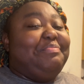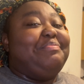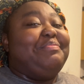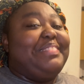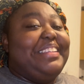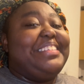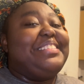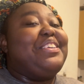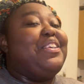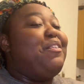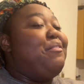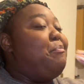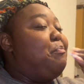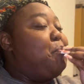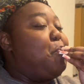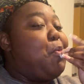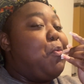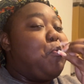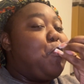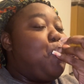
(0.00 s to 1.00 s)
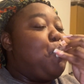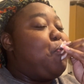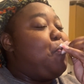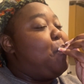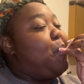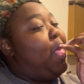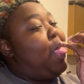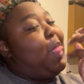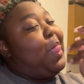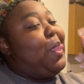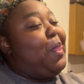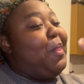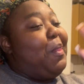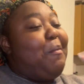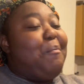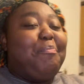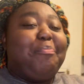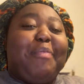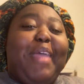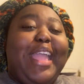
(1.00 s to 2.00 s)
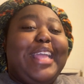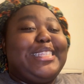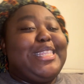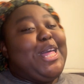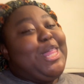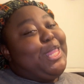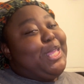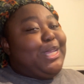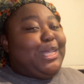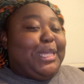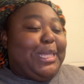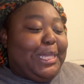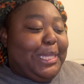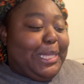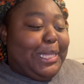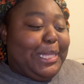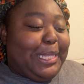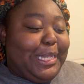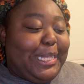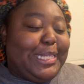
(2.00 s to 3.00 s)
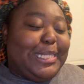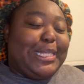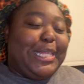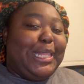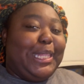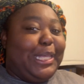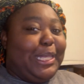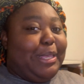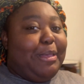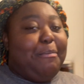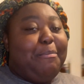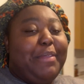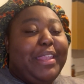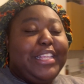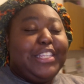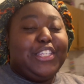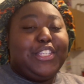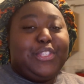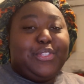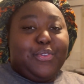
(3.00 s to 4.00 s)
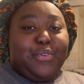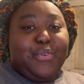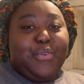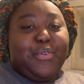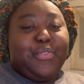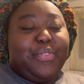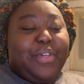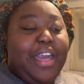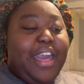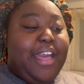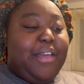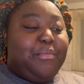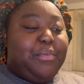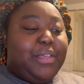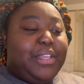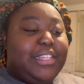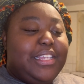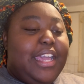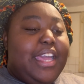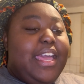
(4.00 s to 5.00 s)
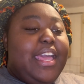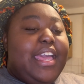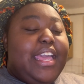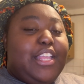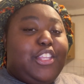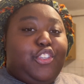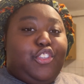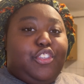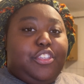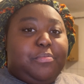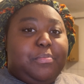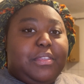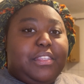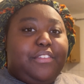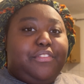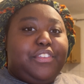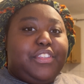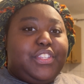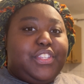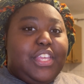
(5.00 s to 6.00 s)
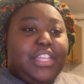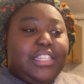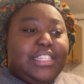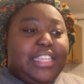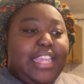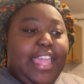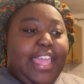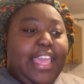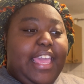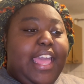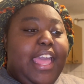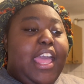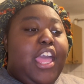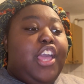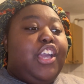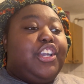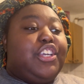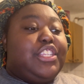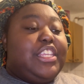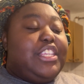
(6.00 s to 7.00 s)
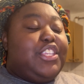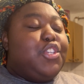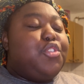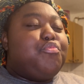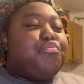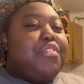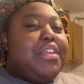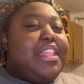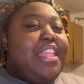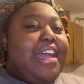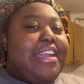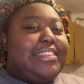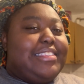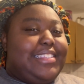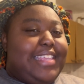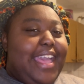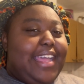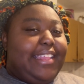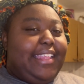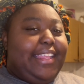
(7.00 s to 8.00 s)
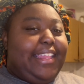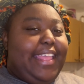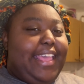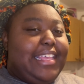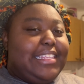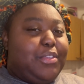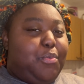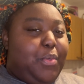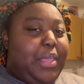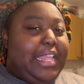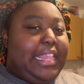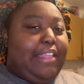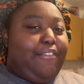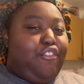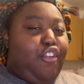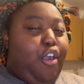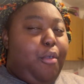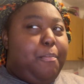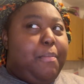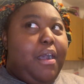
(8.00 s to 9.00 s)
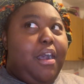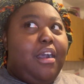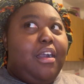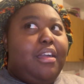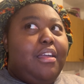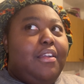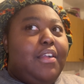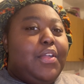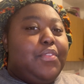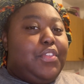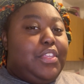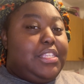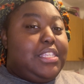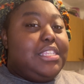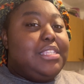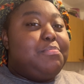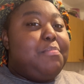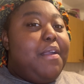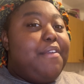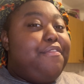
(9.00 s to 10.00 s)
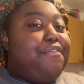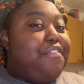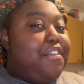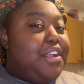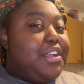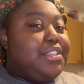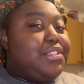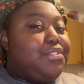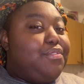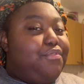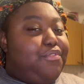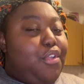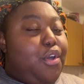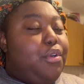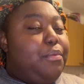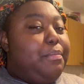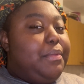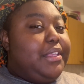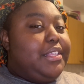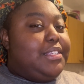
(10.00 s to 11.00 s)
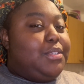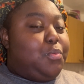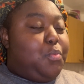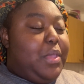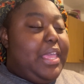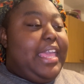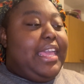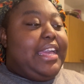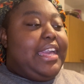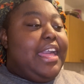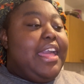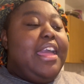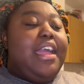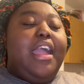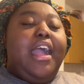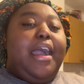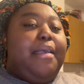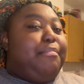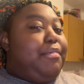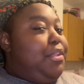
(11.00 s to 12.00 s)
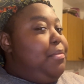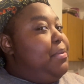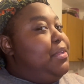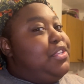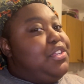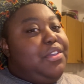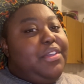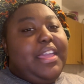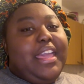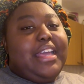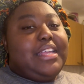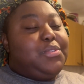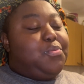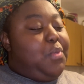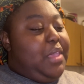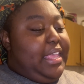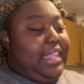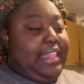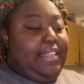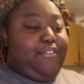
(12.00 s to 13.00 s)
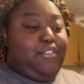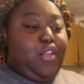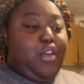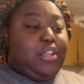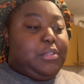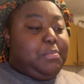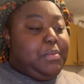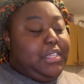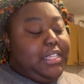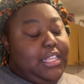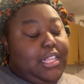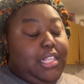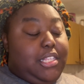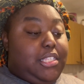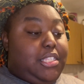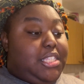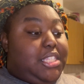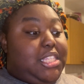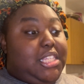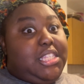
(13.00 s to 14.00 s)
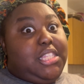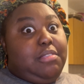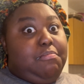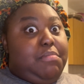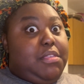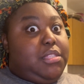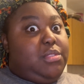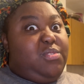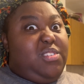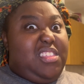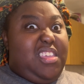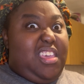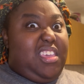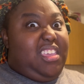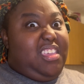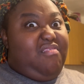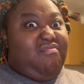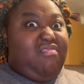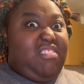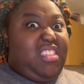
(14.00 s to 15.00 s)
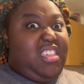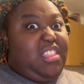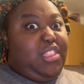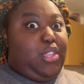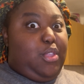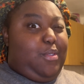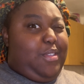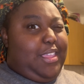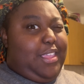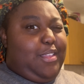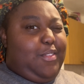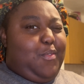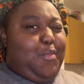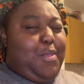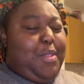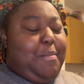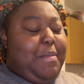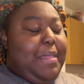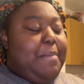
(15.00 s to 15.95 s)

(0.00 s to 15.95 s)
Let's go. It's gonna look good. It's gonna look good. But I just thought that I would introduce myself for Sunday, because I just realized technically it's a weekly vlog, but this is my first Vlogmas week. I'm gonna be doing it as weekly vlogs because that's the best way that I can really do it. You know what